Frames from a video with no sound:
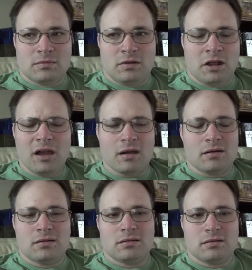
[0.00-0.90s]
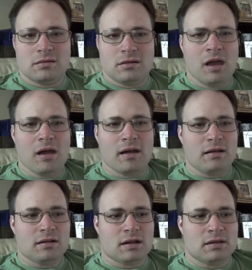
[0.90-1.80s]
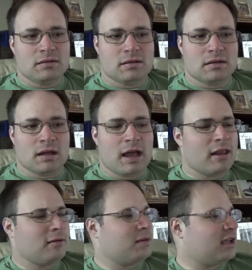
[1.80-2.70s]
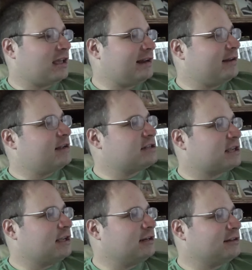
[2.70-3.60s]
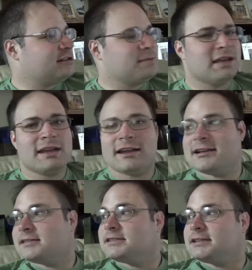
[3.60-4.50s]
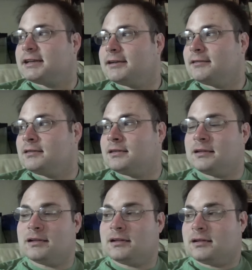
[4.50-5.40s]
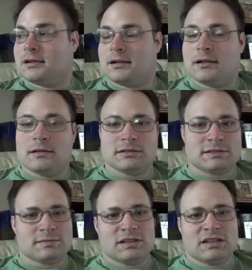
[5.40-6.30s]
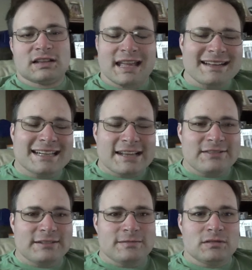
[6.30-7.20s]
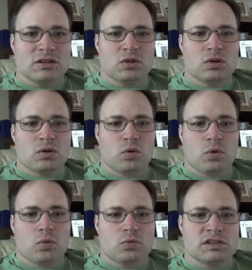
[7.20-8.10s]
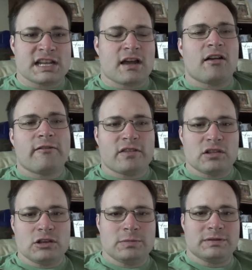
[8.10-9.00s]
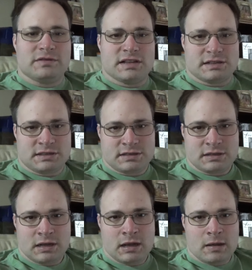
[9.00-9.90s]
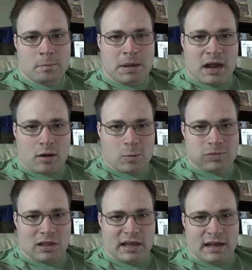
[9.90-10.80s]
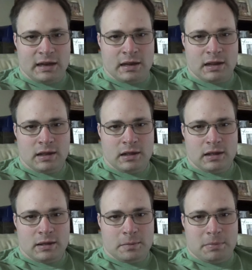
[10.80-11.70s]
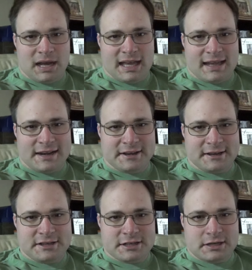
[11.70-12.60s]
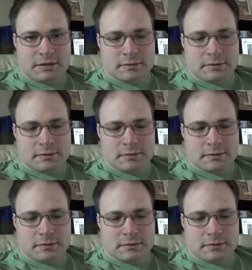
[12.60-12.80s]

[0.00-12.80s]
No, I didn't make Adonijah king. Did you make Adonijah king?" And King David was out of the loop of this power play by Adonijah.